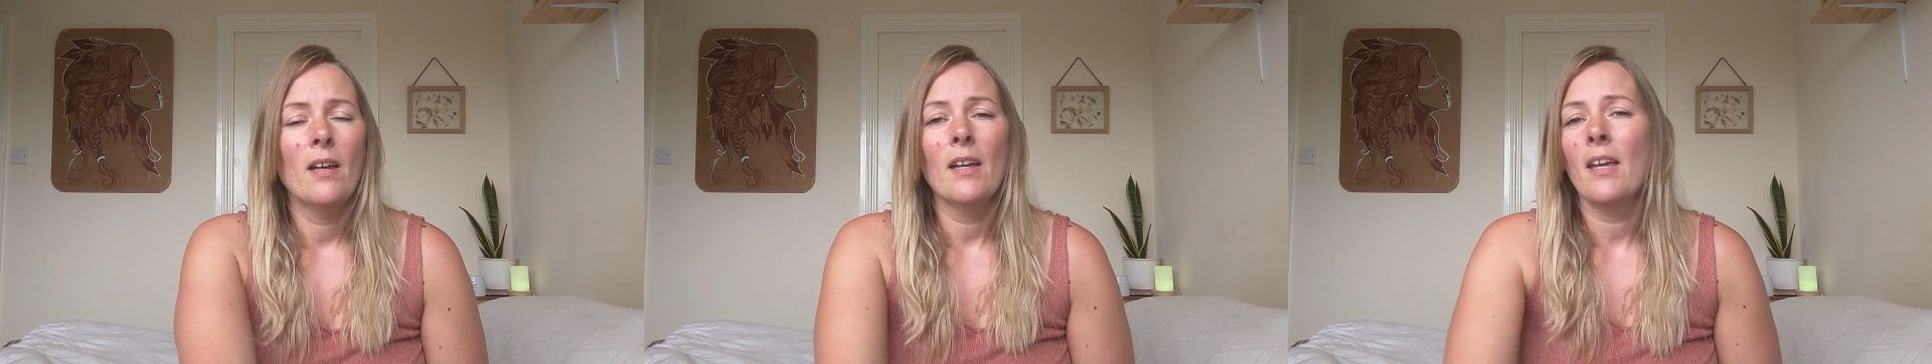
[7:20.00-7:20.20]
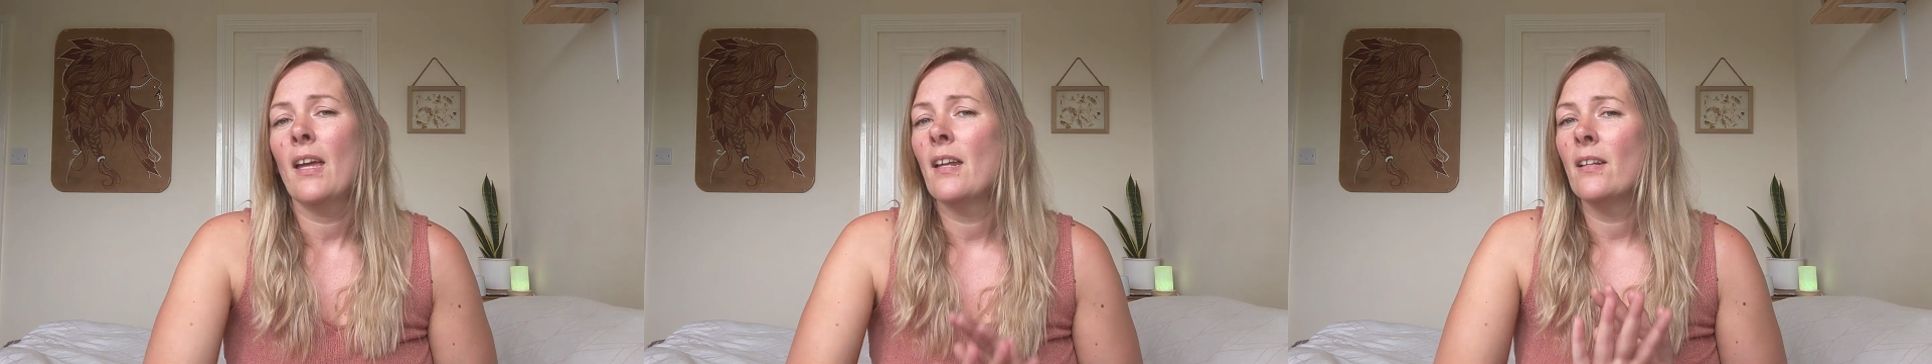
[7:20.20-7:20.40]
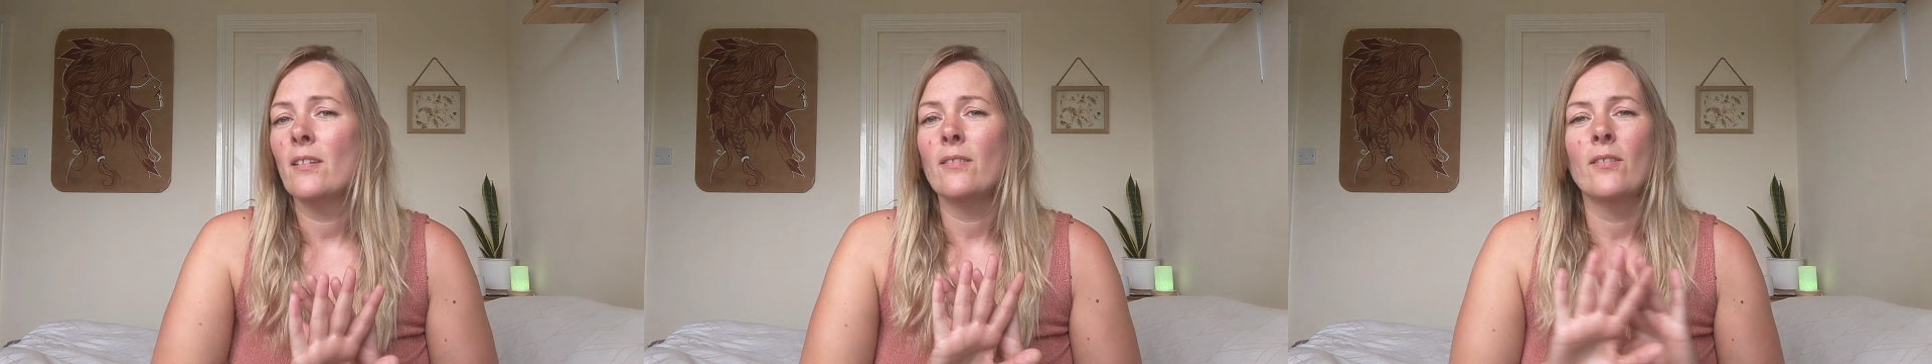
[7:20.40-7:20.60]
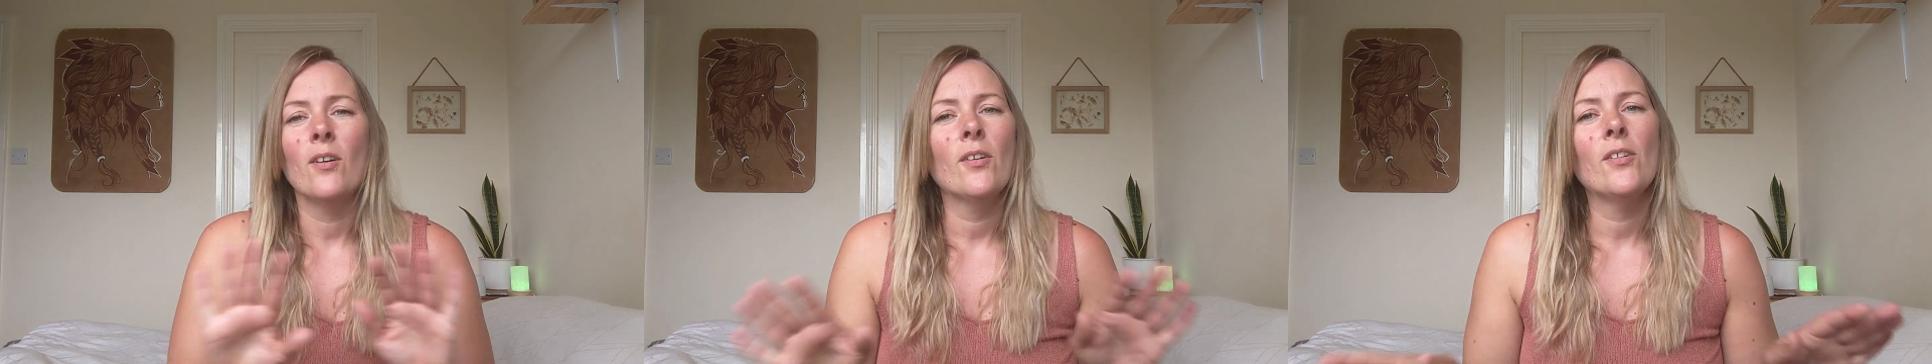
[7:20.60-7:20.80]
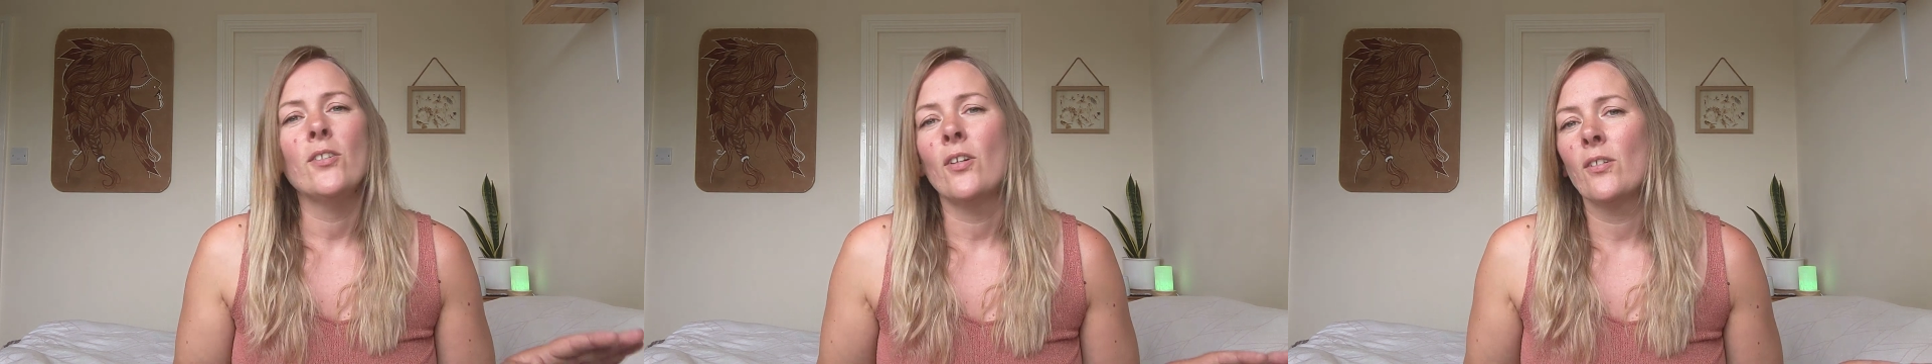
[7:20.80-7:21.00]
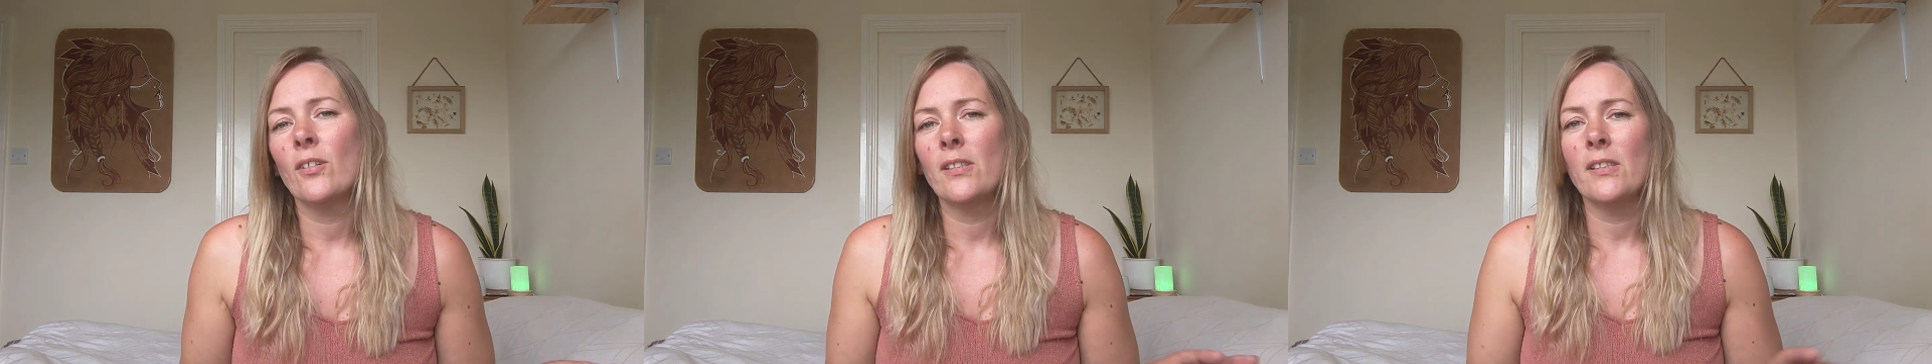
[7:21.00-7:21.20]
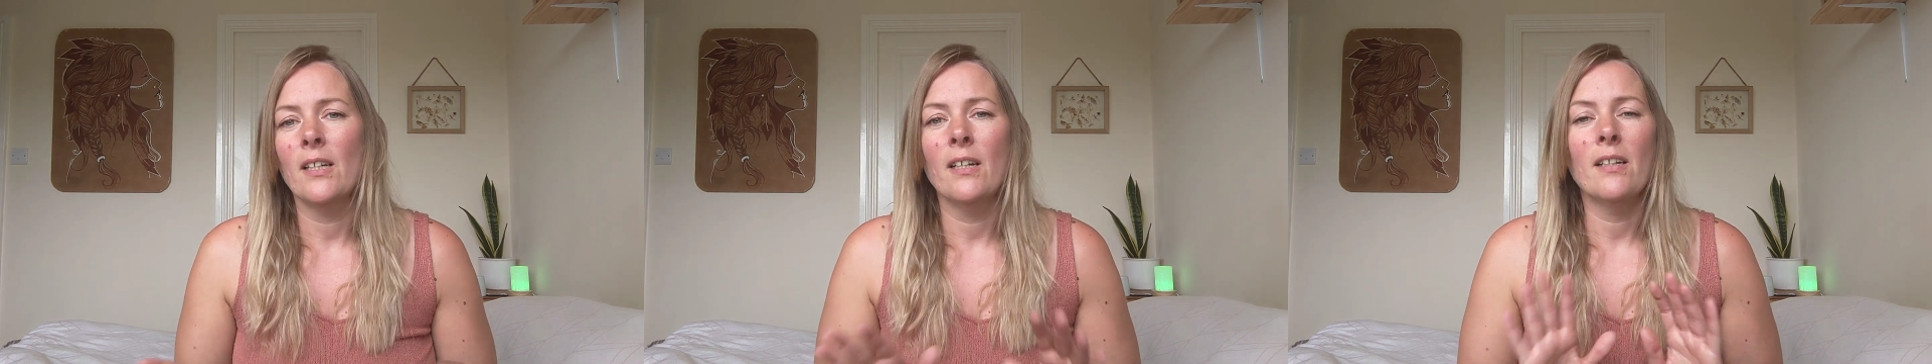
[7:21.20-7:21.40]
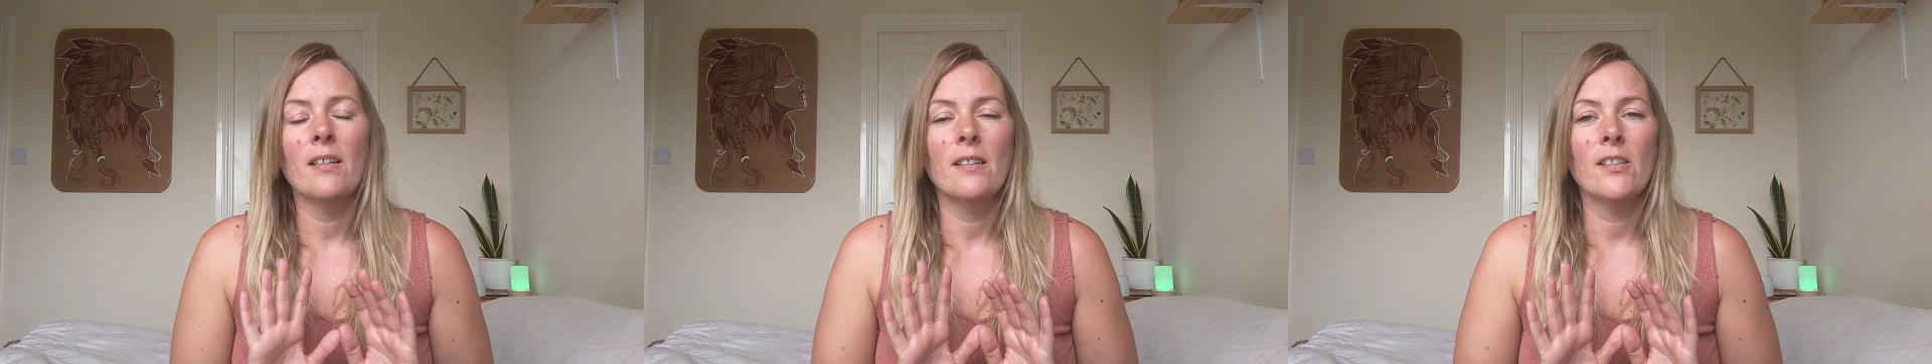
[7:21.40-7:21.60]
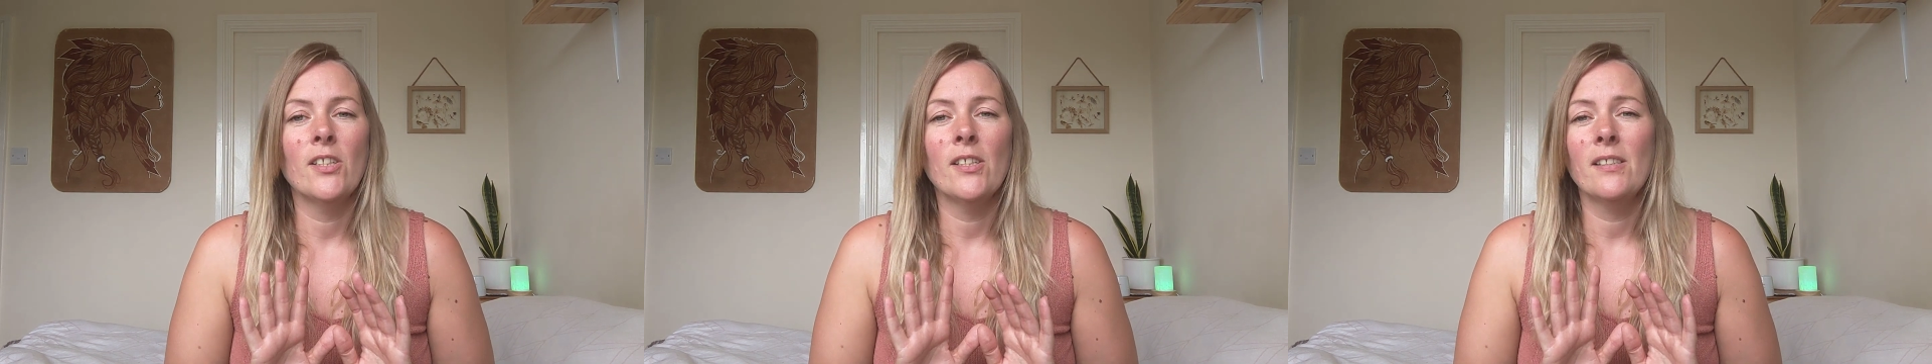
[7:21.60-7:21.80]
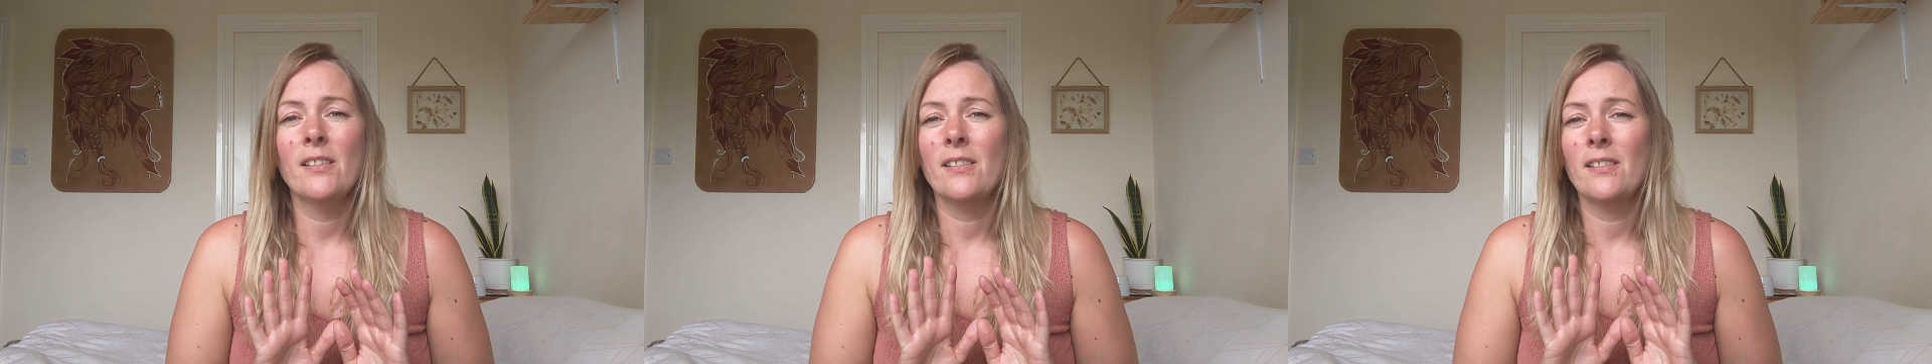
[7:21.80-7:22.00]
Again, not a doctor,
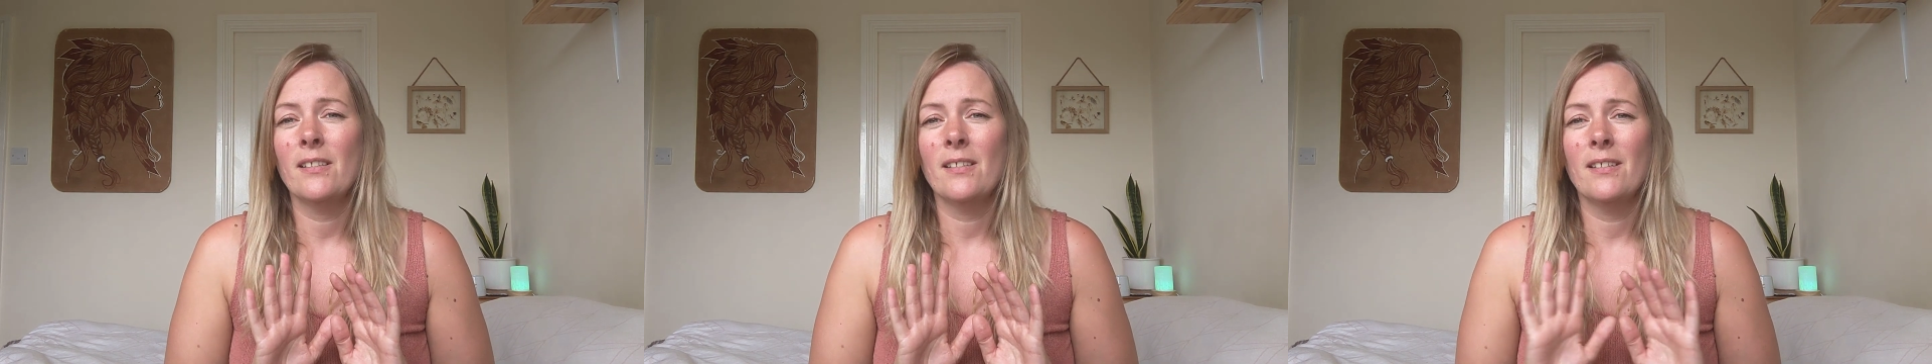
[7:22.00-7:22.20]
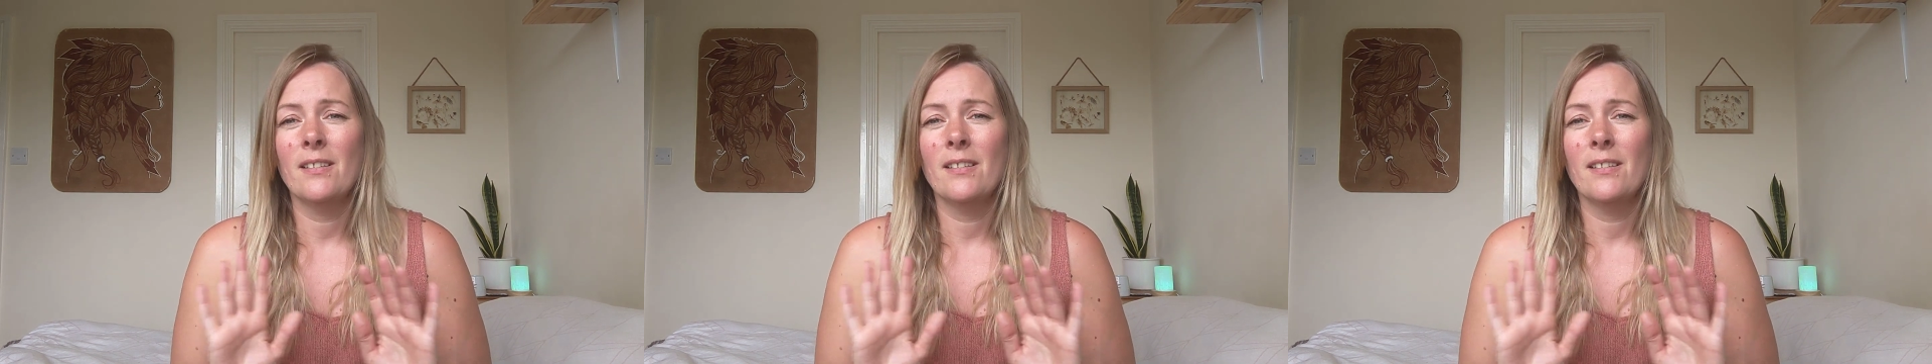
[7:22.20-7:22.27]
just